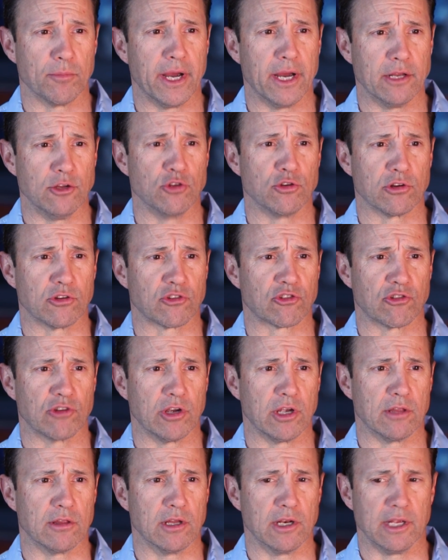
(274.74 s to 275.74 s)
man. You could
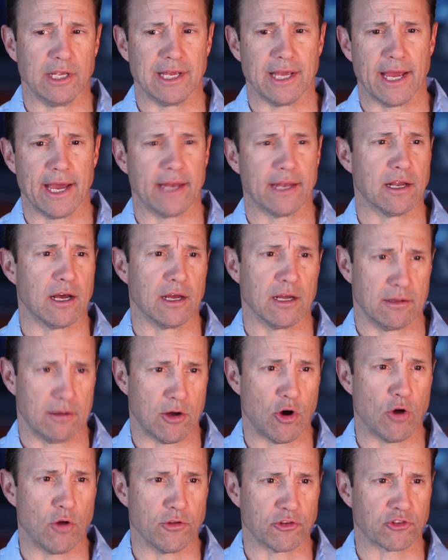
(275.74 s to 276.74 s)
see that he had
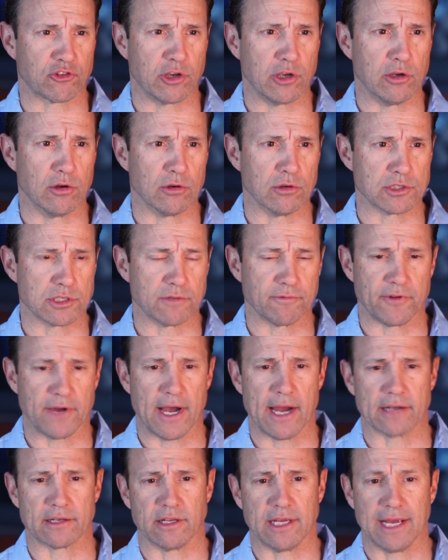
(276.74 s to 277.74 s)
all the skills. In
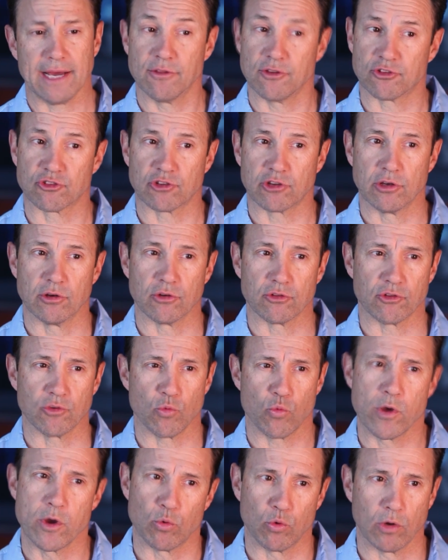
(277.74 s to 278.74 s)
fact, he had the skills that
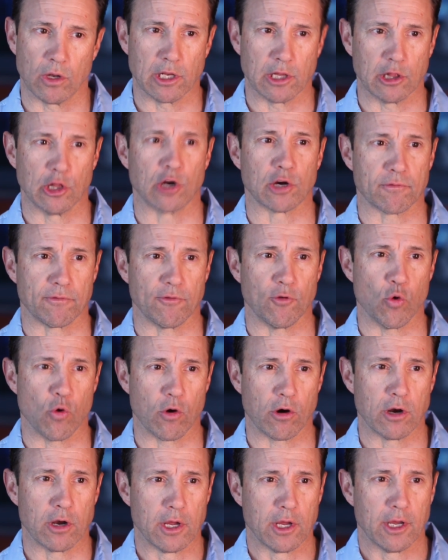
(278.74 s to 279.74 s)
we really look
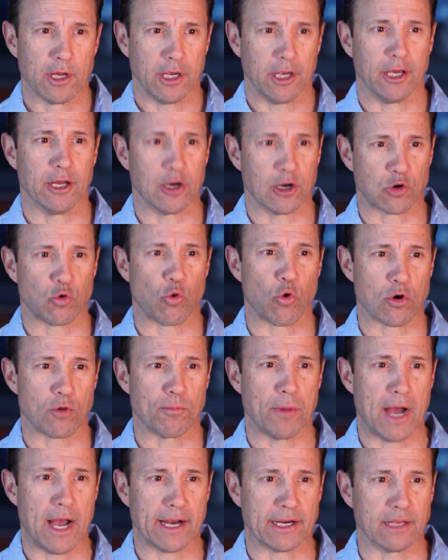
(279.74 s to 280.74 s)
for in a
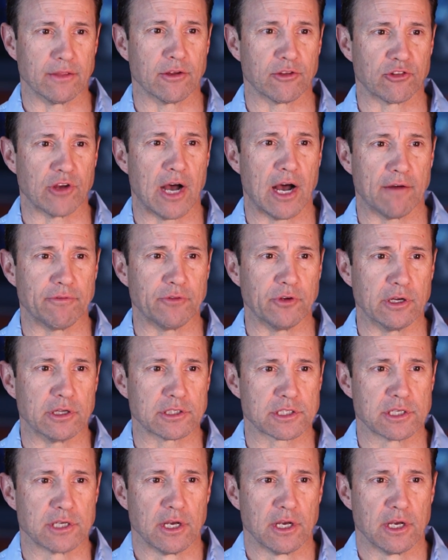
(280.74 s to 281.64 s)
quarterback in this offense